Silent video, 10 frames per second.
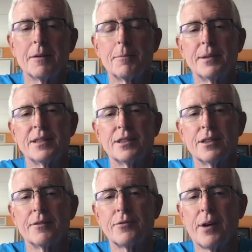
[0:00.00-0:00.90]
a position
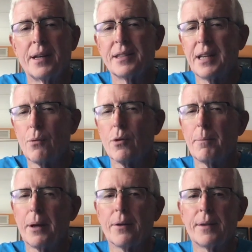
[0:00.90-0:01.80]
of trying to say we're
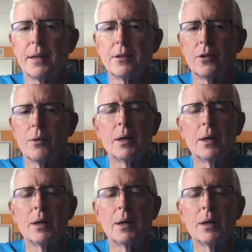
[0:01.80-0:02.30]
better than you.